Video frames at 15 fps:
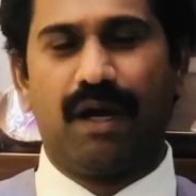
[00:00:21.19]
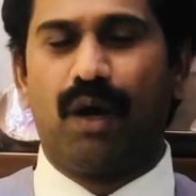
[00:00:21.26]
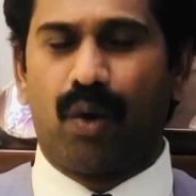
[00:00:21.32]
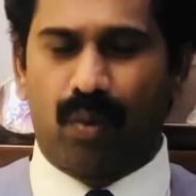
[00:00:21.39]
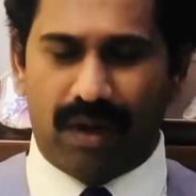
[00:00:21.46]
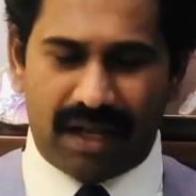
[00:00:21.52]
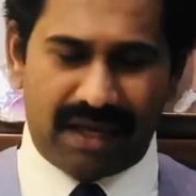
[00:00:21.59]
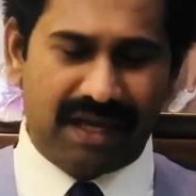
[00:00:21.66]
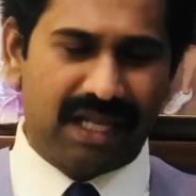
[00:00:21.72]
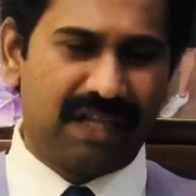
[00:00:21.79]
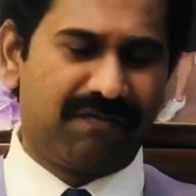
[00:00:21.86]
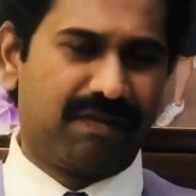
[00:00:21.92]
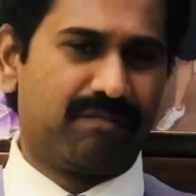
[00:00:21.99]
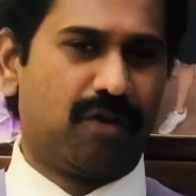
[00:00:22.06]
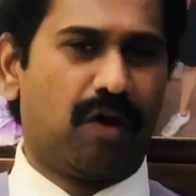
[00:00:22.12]
Well, again, if
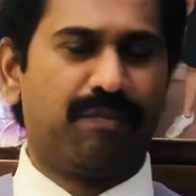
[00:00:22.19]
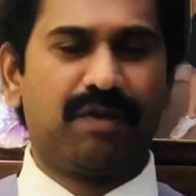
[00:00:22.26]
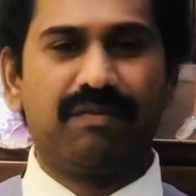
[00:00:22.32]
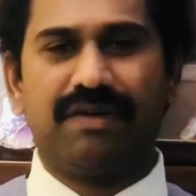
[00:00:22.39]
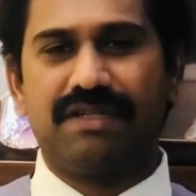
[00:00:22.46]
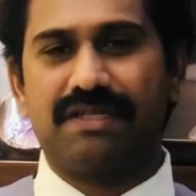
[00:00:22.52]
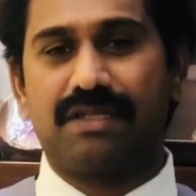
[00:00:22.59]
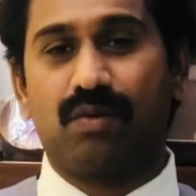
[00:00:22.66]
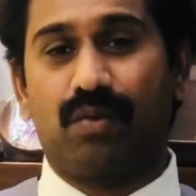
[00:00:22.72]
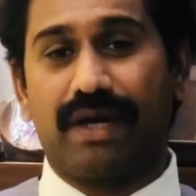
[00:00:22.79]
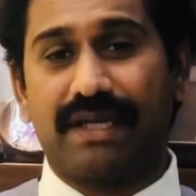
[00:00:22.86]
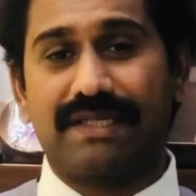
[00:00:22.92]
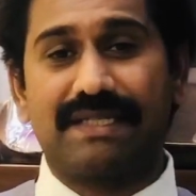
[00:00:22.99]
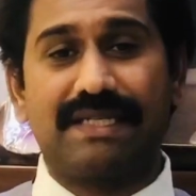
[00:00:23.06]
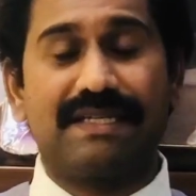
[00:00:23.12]
I'm optimist,
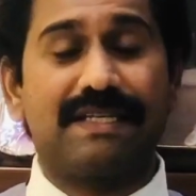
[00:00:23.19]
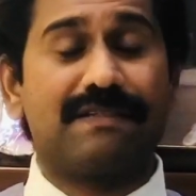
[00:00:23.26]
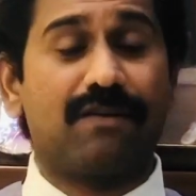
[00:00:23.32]
vaccine has